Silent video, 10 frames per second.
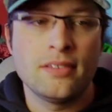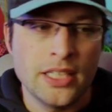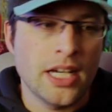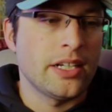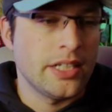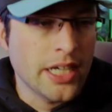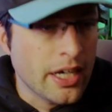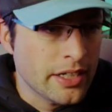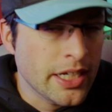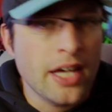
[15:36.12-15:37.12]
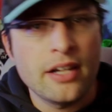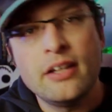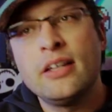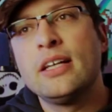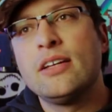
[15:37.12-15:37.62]
yada, yada,
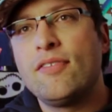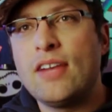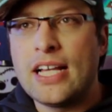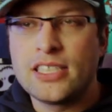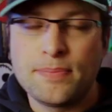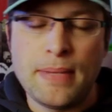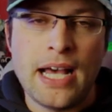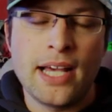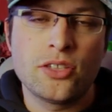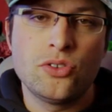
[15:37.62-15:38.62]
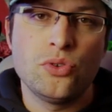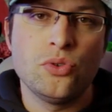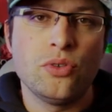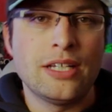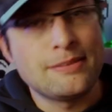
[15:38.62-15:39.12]
yada, flashback
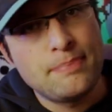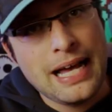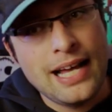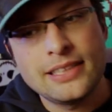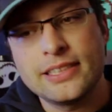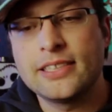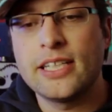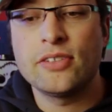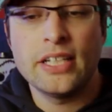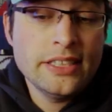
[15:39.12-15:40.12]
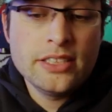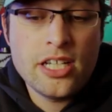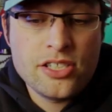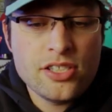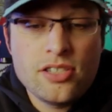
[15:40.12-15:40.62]
to his past, etc.
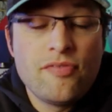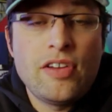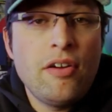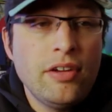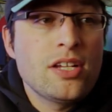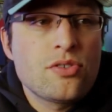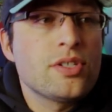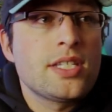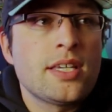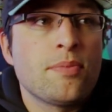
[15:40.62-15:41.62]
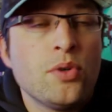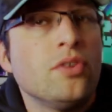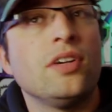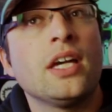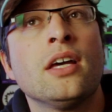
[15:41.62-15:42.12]
It's just a very interesting
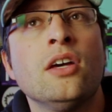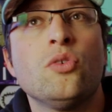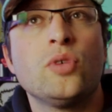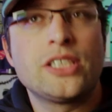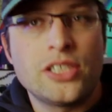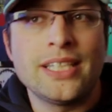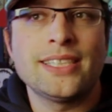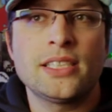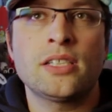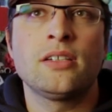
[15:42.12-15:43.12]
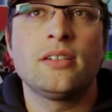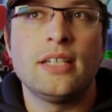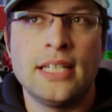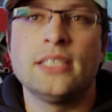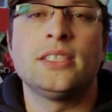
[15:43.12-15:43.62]
movie, which this
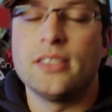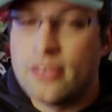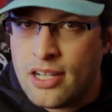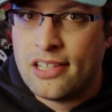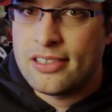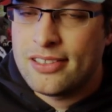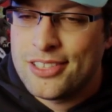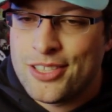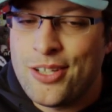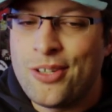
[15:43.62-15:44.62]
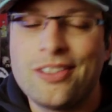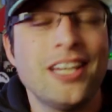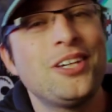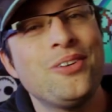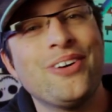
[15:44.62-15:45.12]
is not. So
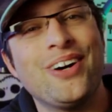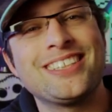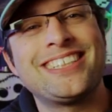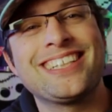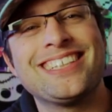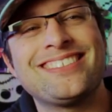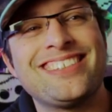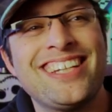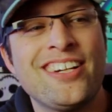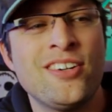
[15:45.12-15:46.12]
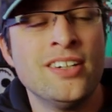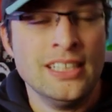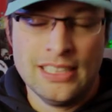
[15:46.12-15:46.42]
thank you for watching this video.